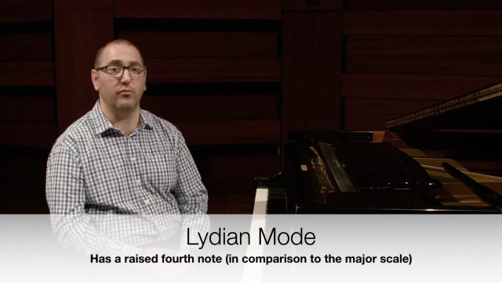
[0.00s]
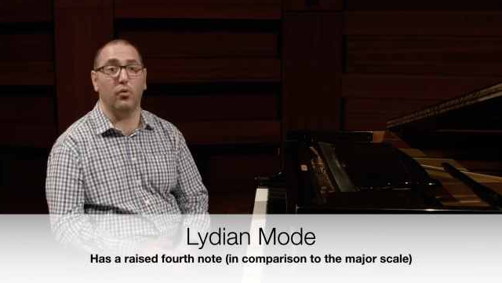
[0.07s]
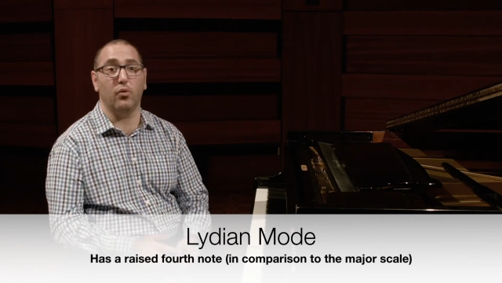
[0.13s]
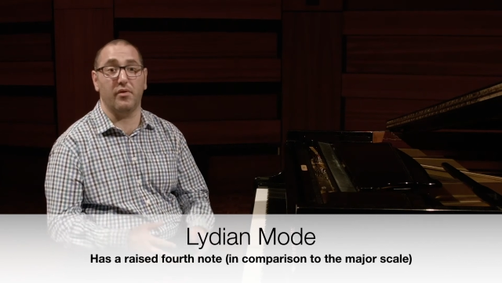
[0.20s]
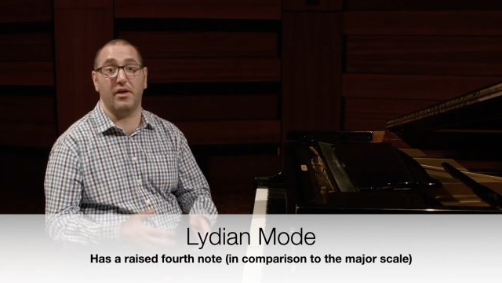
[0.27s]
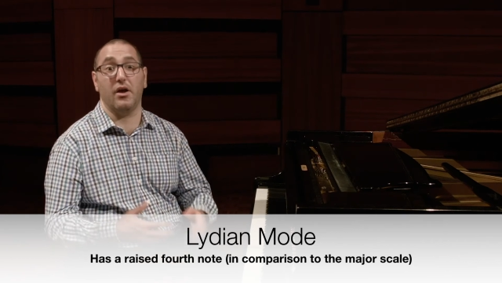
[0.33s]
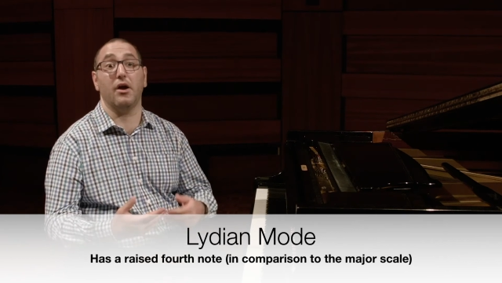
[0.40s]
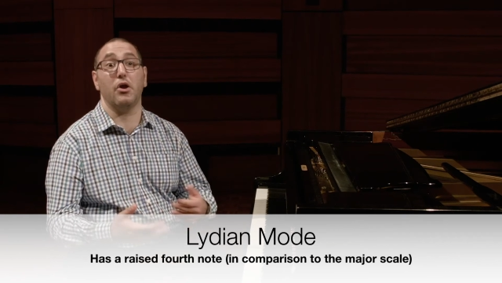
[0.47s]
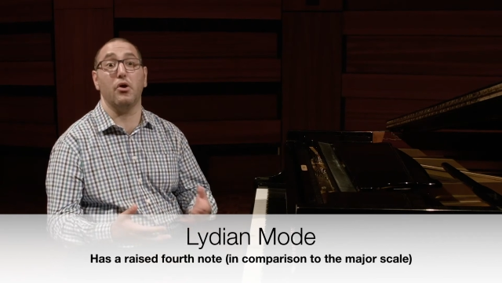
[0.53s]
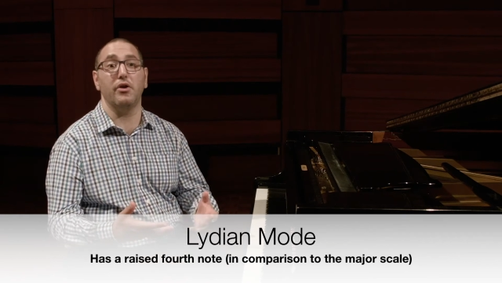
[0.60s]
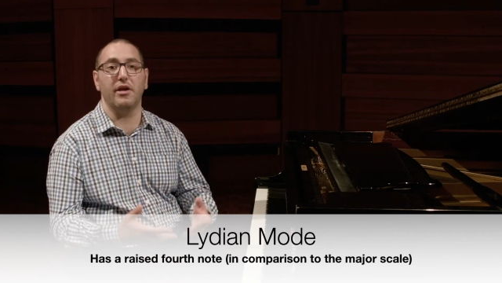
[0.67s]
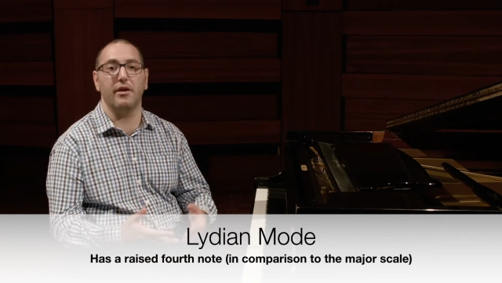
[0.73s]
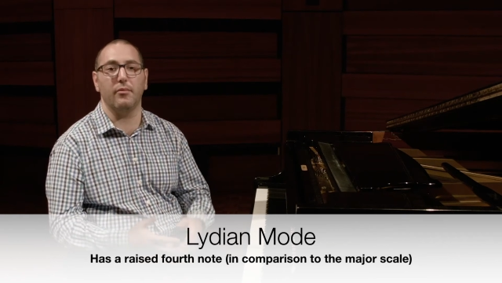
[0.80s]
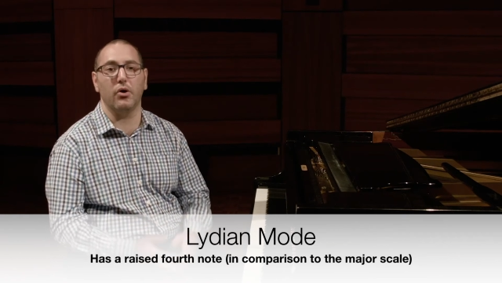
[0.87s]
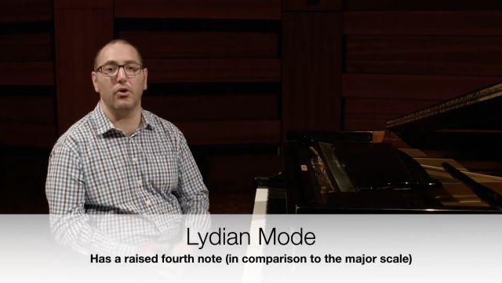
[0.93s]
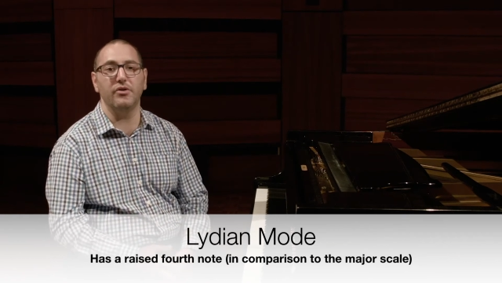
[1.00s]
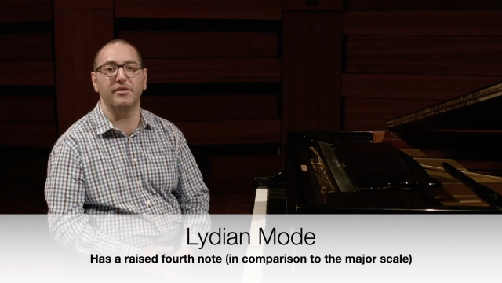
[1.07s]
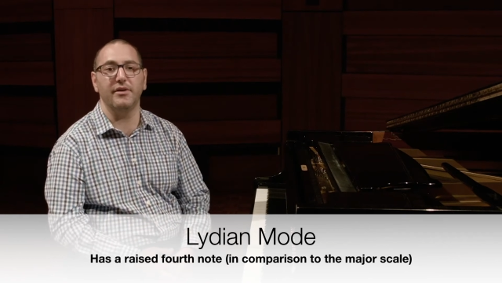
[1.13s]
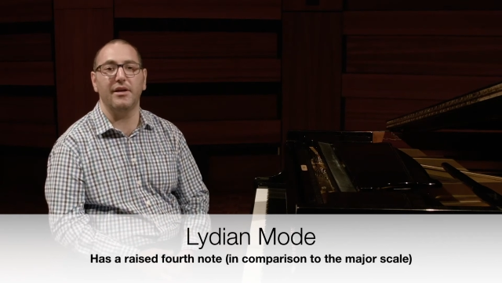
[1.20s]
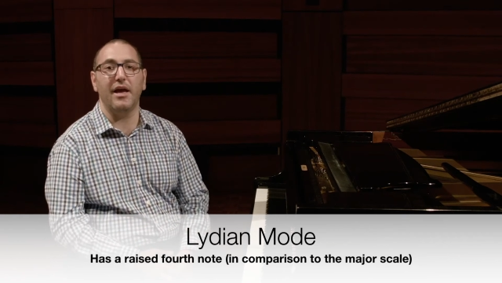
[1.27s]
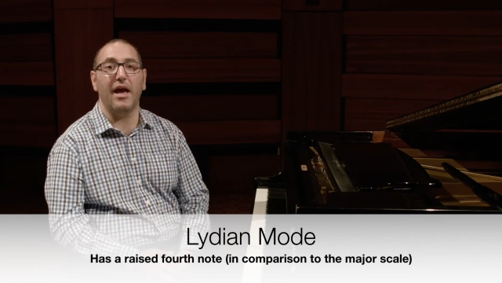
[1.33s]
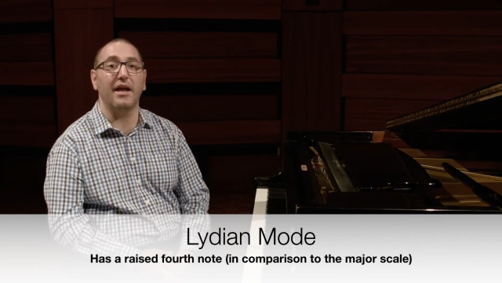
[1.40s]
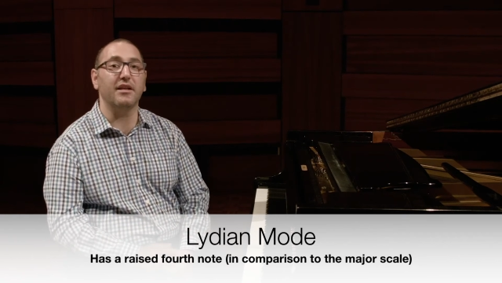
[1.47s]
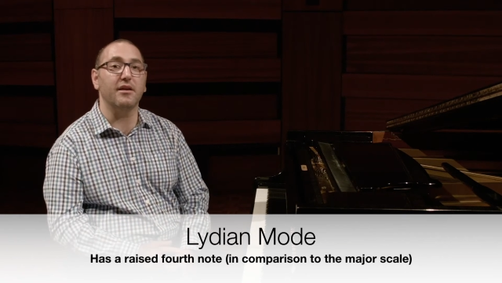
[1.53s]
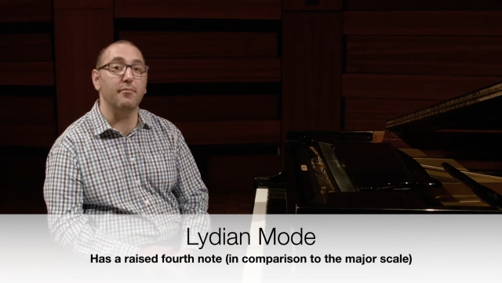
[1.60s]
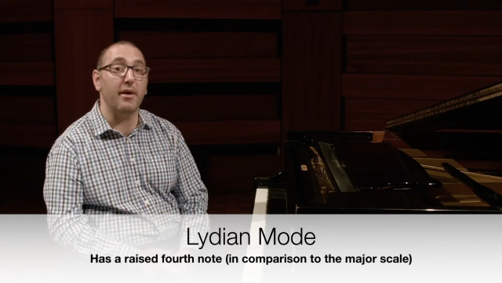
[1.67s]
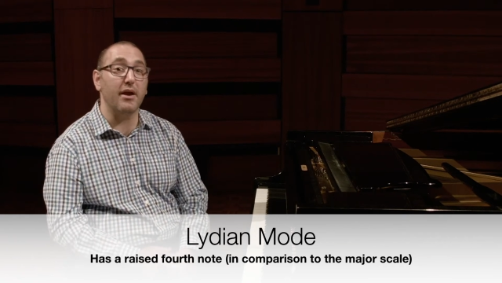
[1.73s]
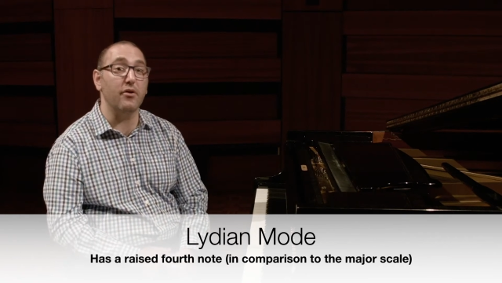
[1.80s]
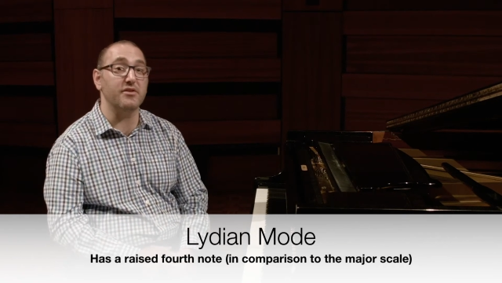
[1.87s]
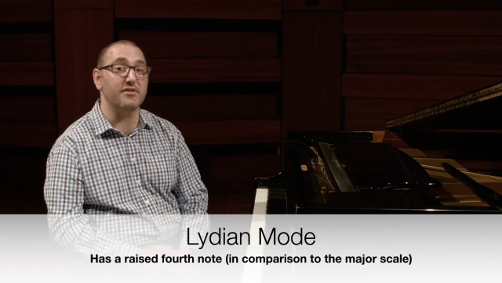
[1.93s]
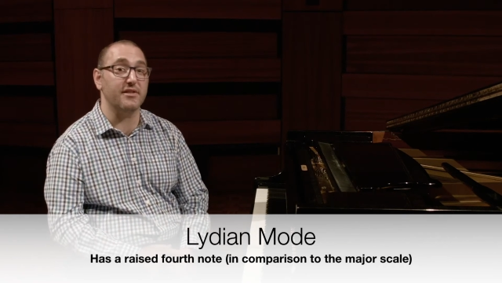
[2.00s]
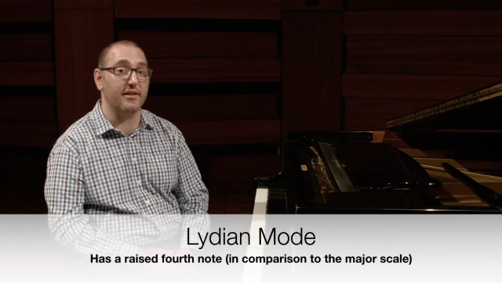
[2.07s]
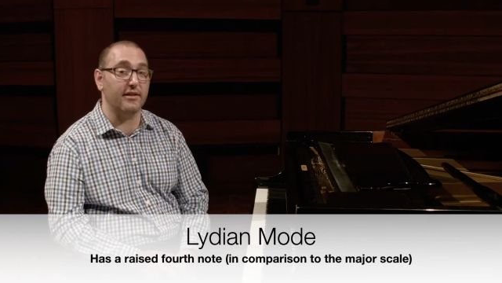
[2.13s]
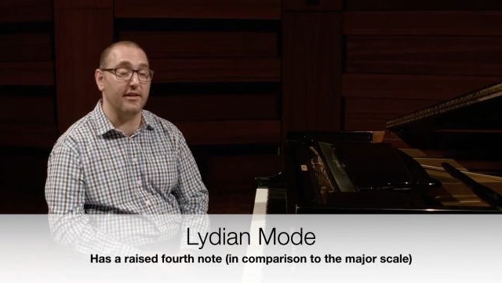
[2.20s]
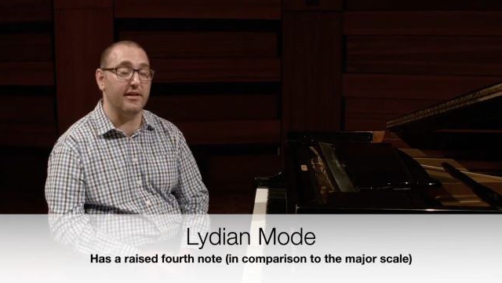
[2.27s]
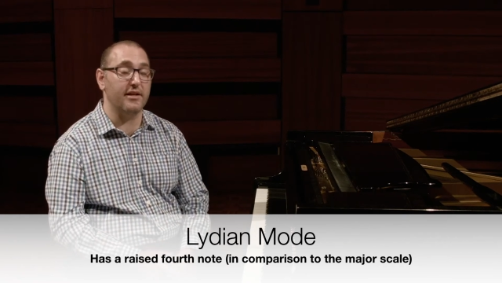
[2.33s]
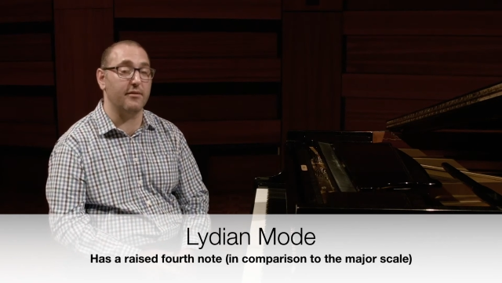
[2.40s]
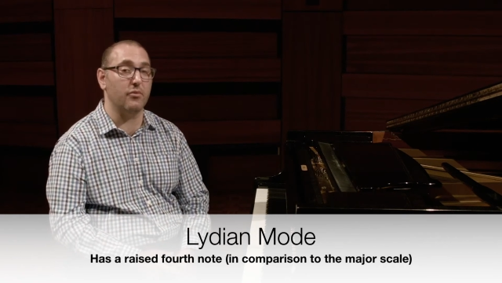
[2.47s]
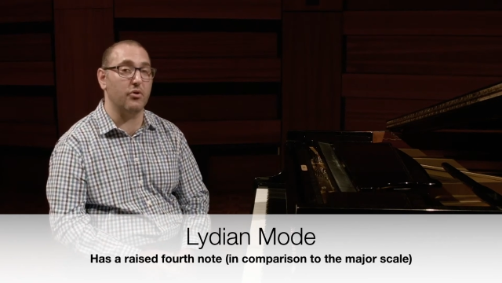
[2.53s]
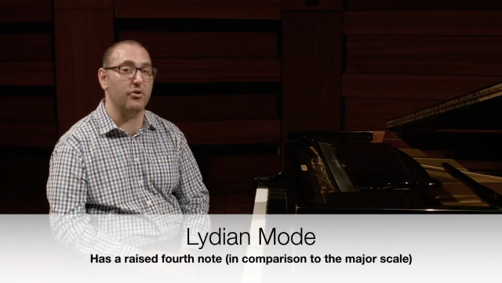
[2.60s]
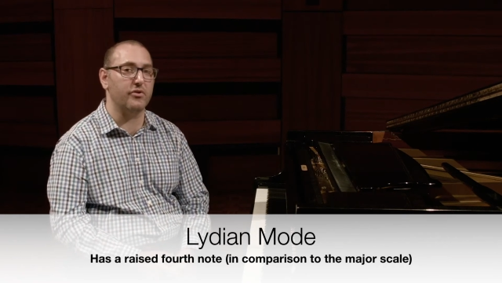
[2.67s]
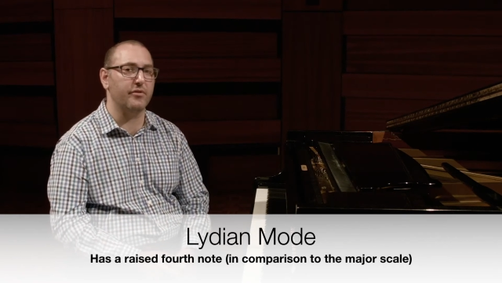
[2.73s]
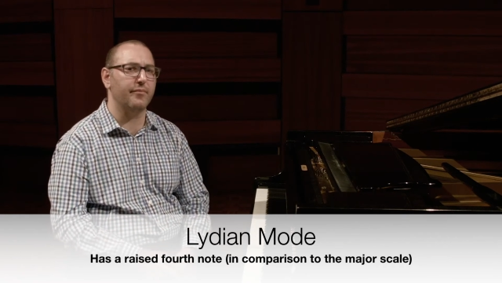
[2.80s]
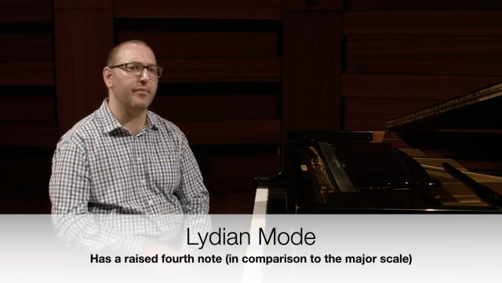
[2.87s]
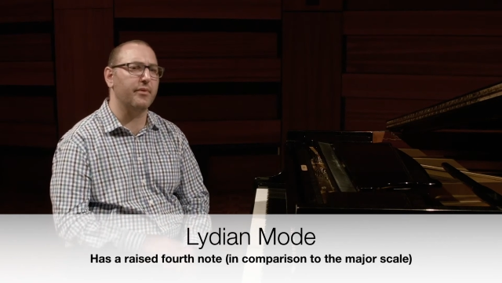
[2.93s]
or the Ionian mode, and compare it to the Lydian mode.